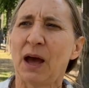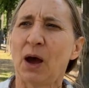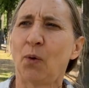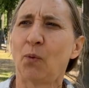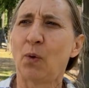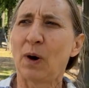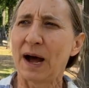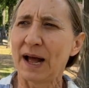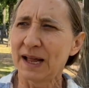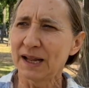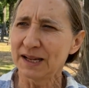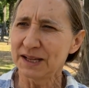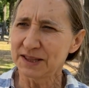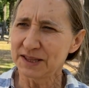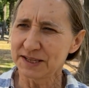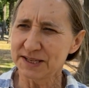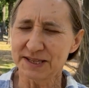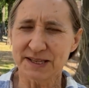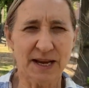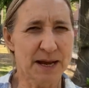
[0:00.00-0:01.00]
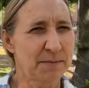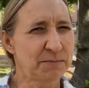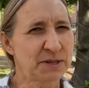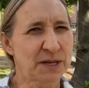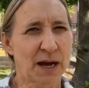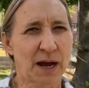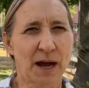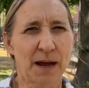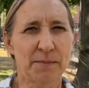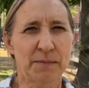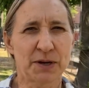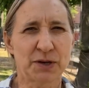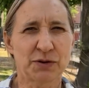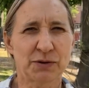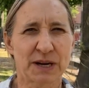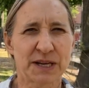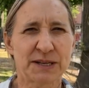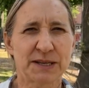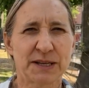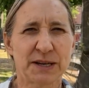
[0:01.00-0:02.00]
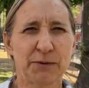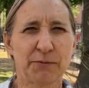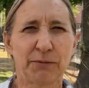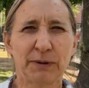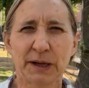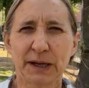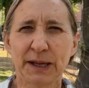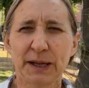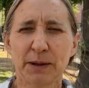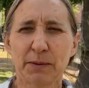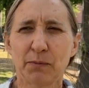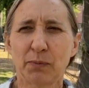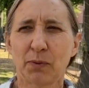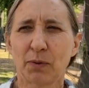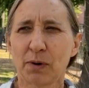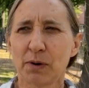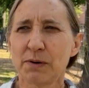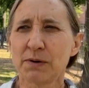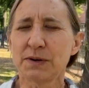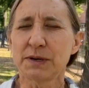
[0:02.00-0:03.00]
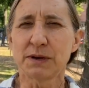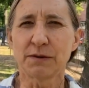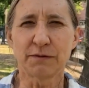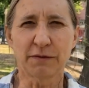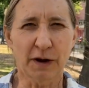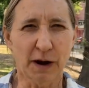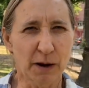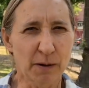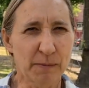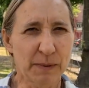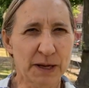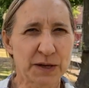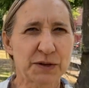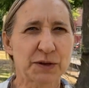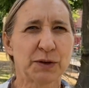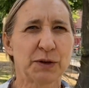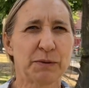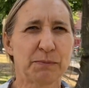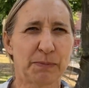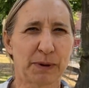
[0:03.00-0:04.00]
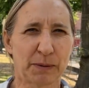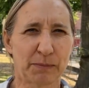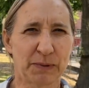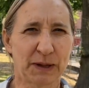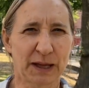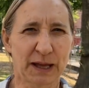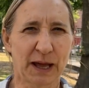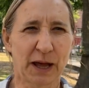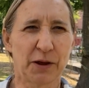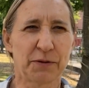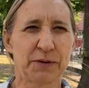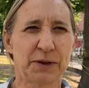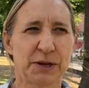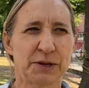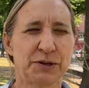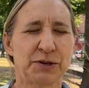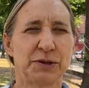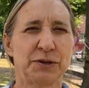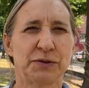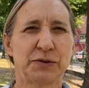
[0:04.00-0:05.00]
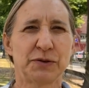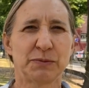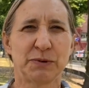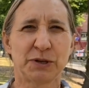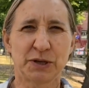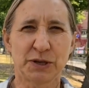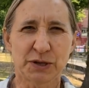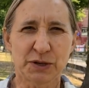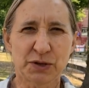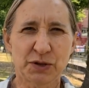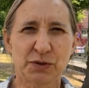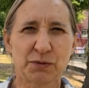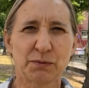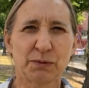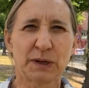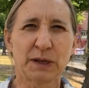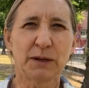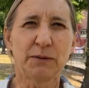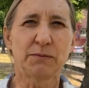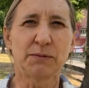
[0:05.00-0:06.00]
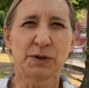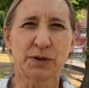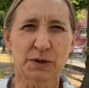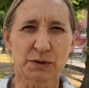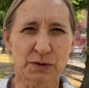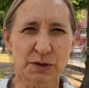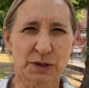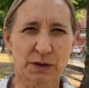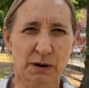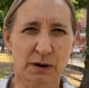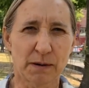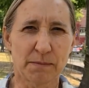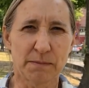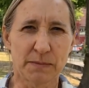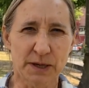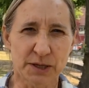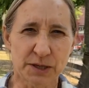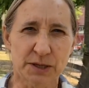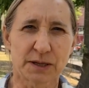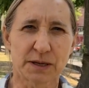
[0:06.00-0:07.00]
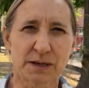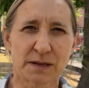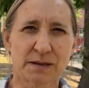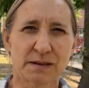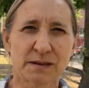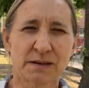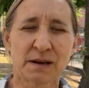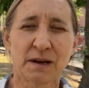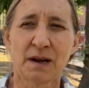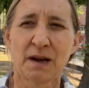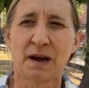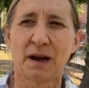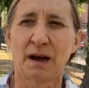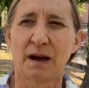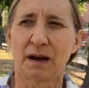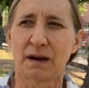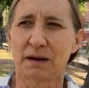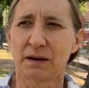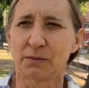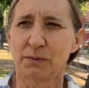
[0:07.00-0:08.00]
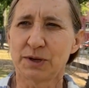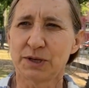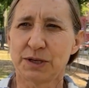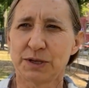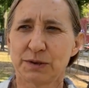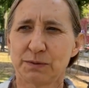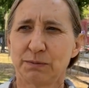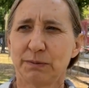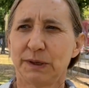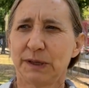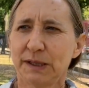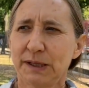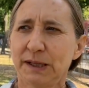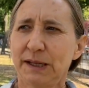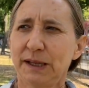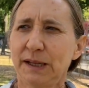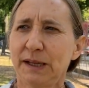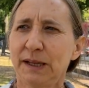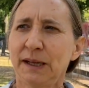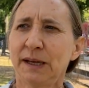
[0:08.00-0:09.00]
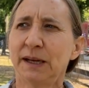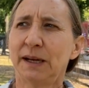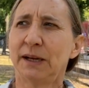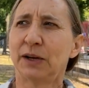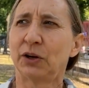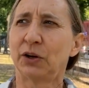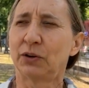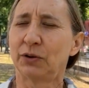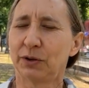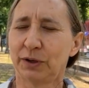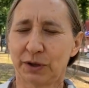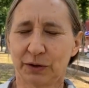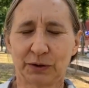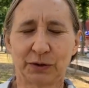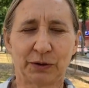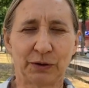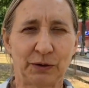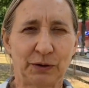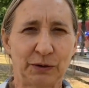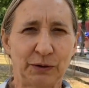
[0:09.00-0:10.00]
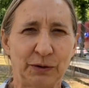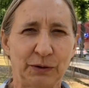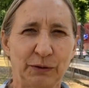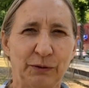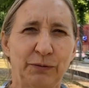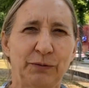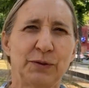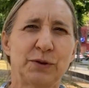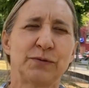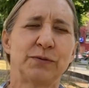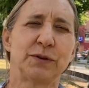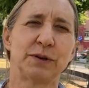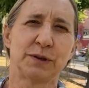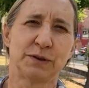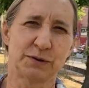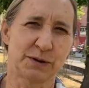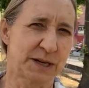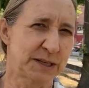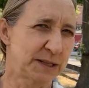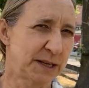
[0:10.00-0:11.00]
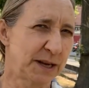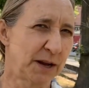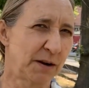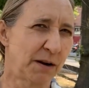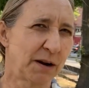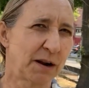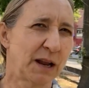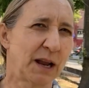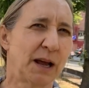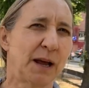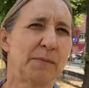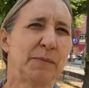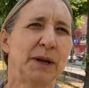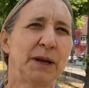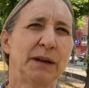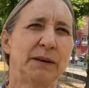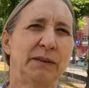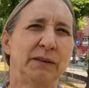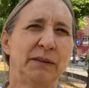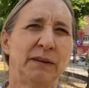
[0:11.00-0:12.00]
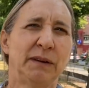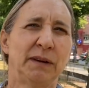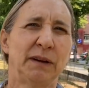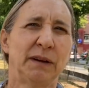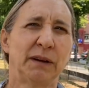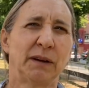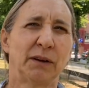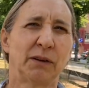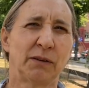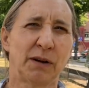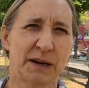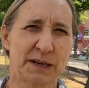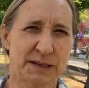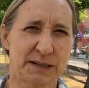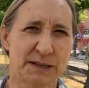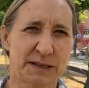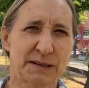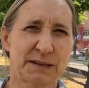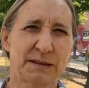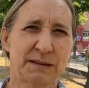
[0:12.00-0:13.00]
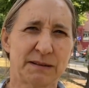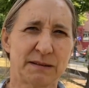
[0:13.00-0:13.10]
while at the same time addressing really important environmental and public health issues, which is to really reduce our emissions, which is really critical for addressing our climate crisis.